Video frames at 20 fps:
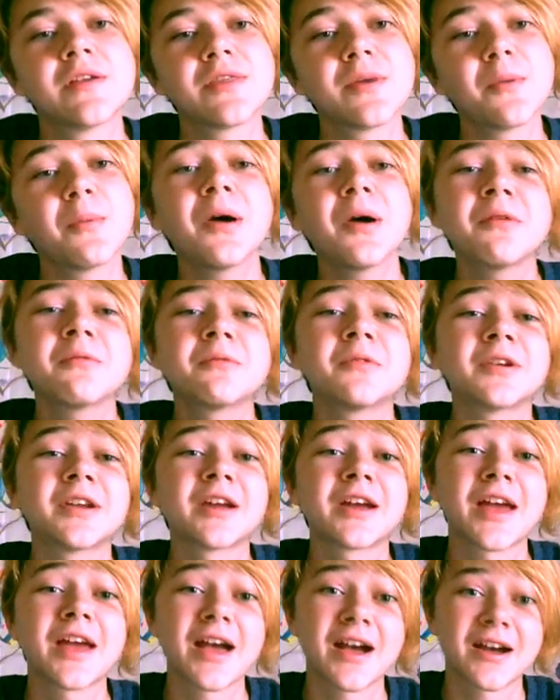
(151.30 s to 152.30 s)
The white one
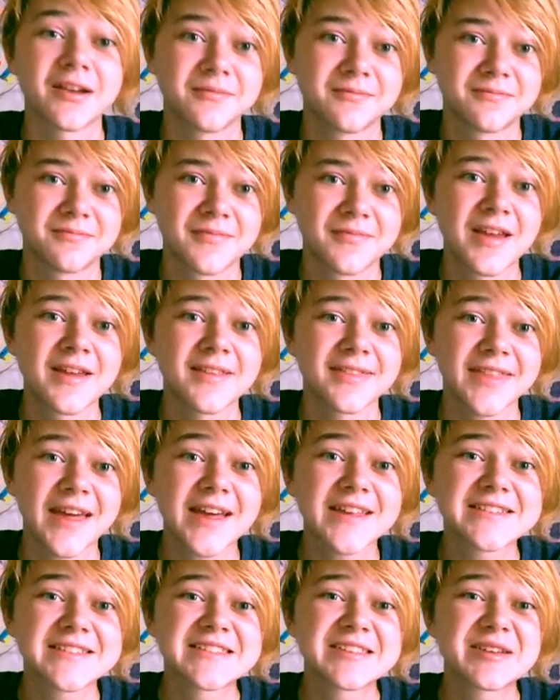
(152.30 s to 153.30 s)
I have,
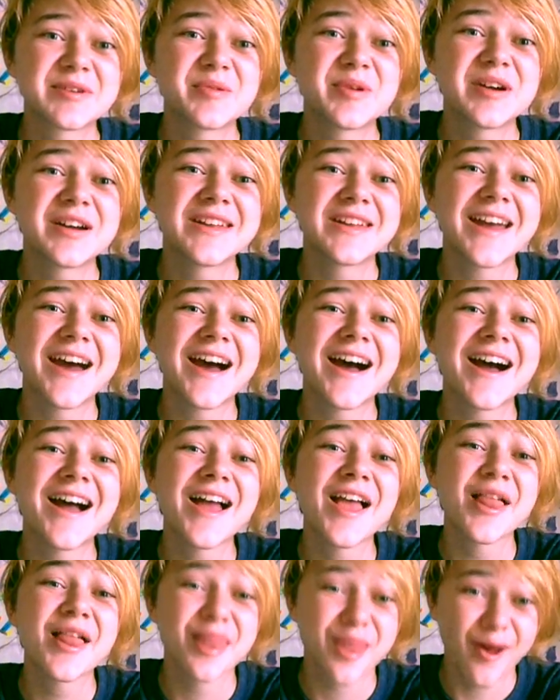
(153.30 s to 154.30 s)
that's the one
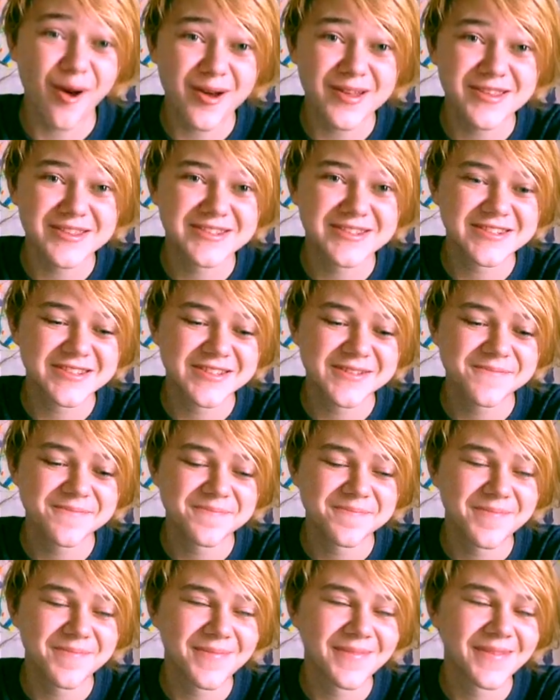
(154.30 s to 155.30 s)
I lost.
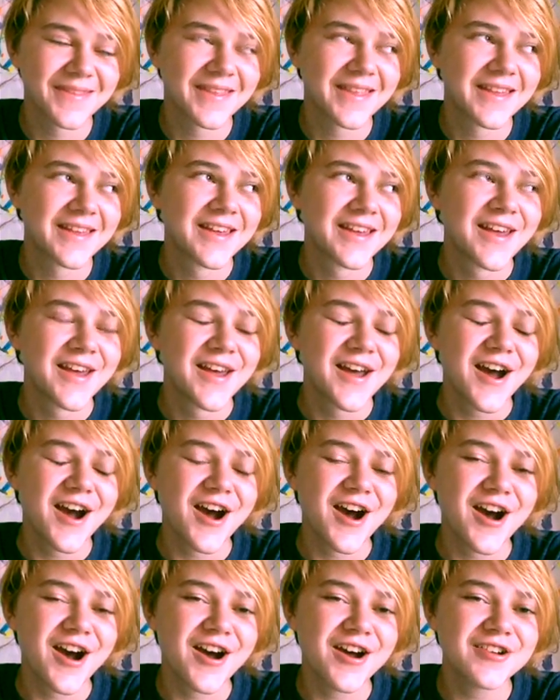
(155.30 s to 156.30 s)

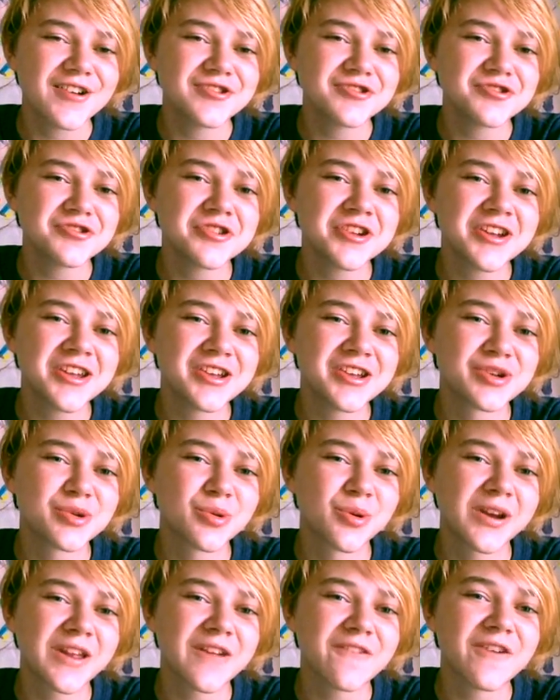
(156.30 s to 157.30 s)
$125
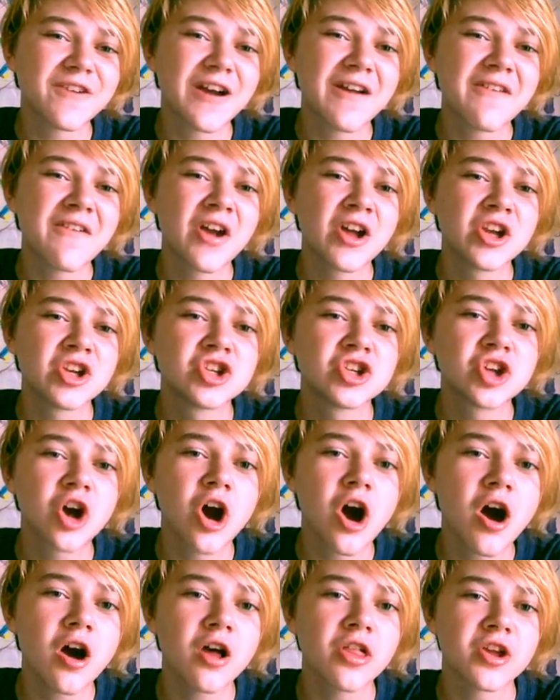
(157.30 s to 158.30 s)

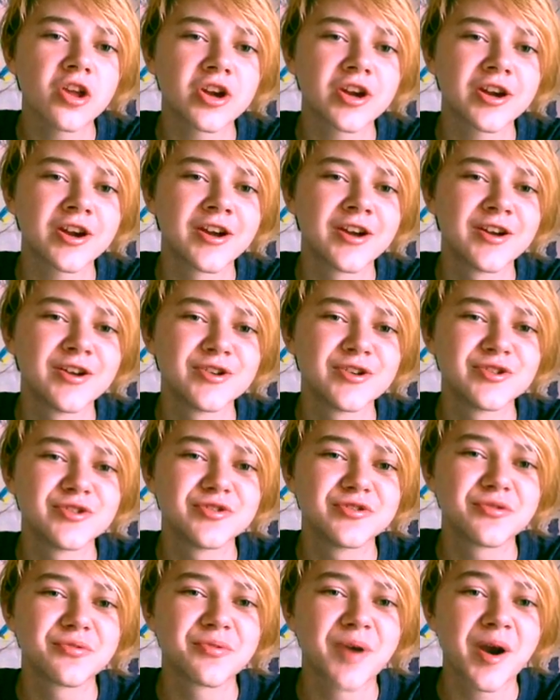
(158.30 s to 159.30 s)

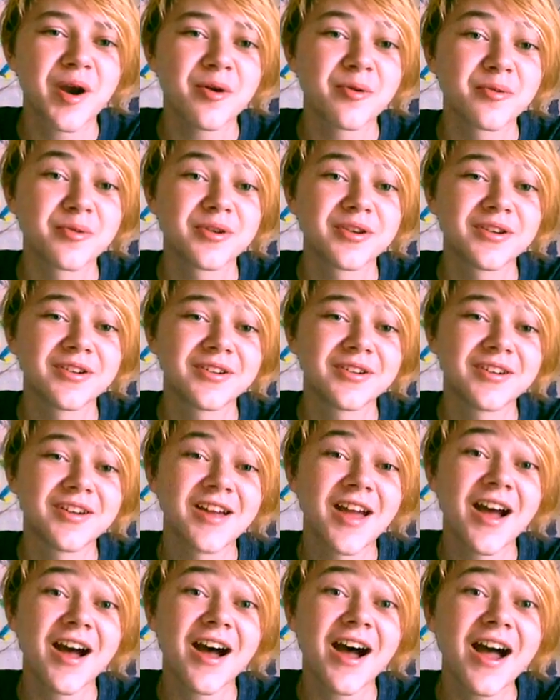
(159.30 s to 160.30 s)
drone.
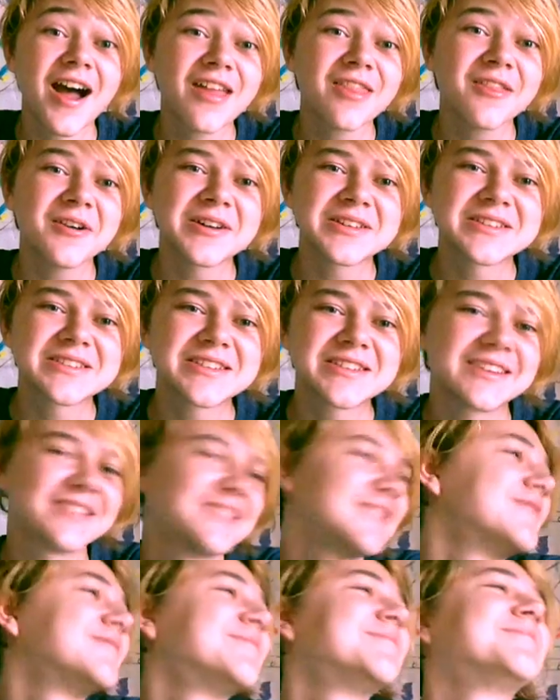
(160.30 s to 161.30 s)
I lost
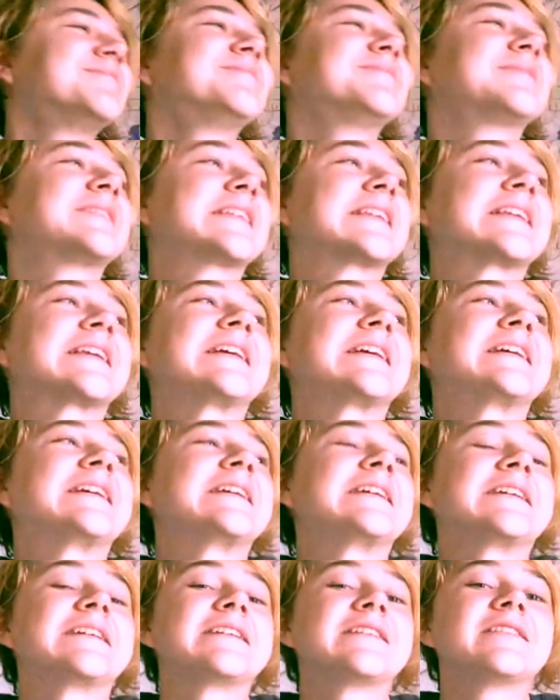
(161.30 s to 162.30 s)
it.
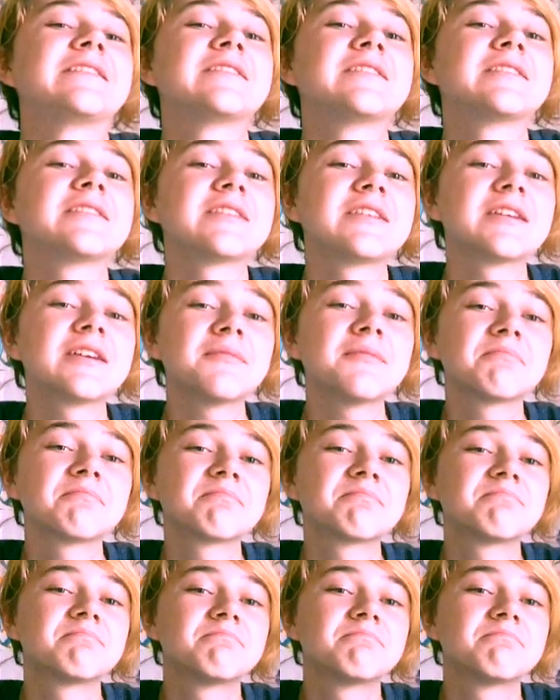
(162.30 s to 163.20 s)
Yep.